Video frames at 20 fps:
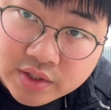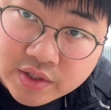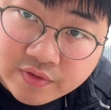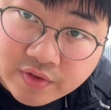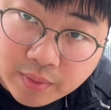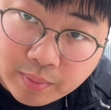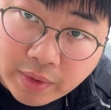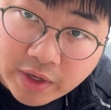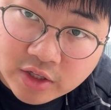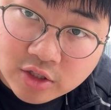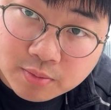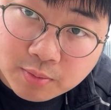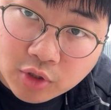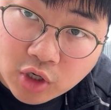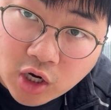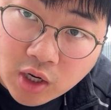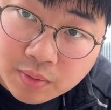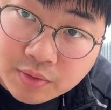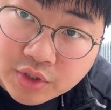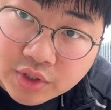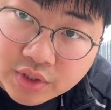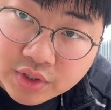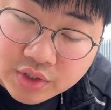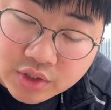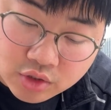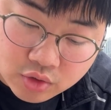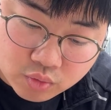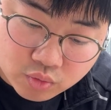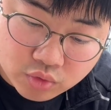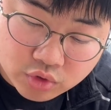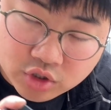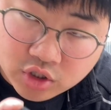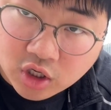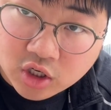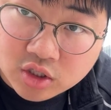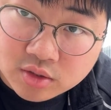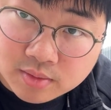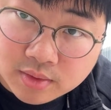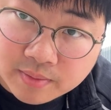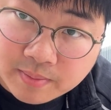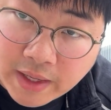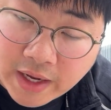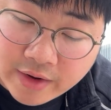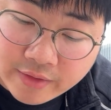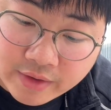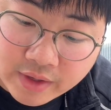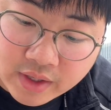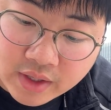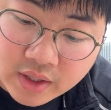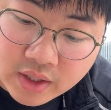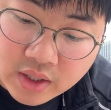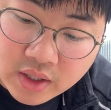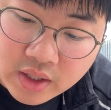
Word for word: different mountable options, rechargeable battery,